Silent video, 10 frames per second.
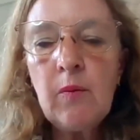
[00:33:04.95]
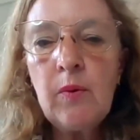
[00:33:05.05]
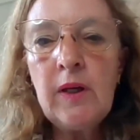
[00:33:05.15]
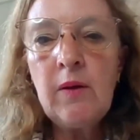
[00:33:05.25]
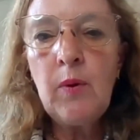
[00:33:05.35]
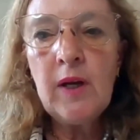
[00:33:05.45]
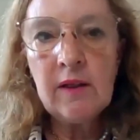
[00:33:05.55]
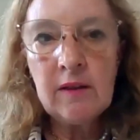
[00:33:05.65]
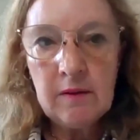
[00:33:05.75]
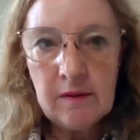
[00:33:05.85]
we
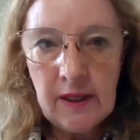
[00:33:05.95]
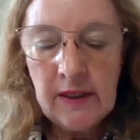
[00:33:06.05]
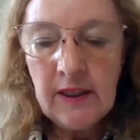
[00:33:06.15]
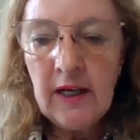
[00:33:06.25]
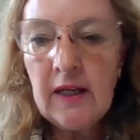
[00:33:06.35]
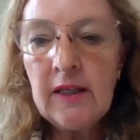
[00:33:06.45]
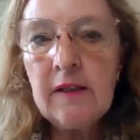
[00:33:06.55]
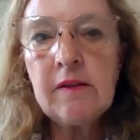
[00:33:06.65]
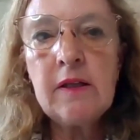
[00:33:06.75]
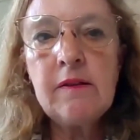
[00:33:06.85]
are in Senegal,
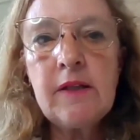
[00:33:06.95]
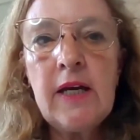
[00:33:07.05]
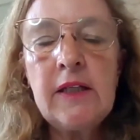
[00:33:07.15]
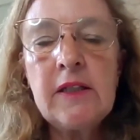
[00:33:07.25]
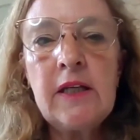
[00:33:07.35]
as I said,